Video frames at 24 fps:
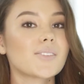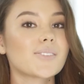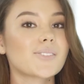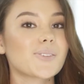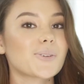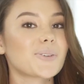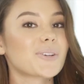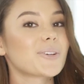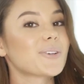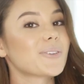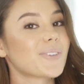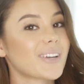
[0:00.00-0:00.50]

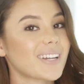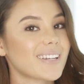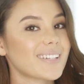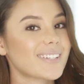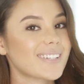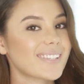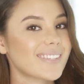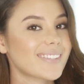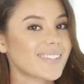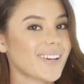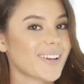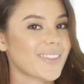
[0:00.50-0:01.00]
So we're ready
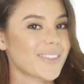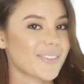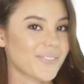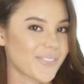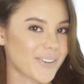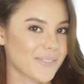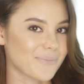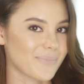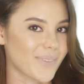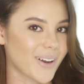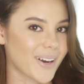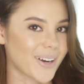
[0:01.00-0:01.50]
to start the
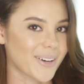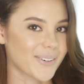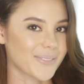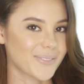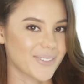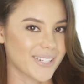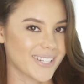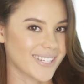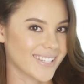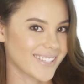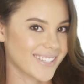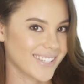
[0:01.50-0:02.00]
fun part,
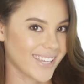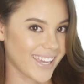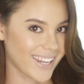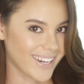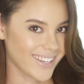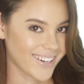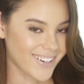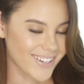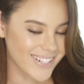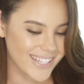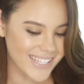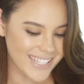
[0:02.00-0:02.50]
which is
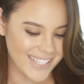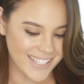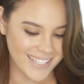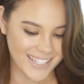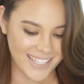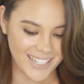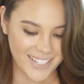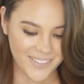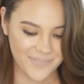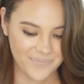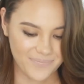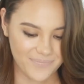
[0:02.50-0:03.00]
getting
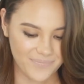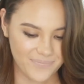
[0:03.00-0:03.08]
artistic.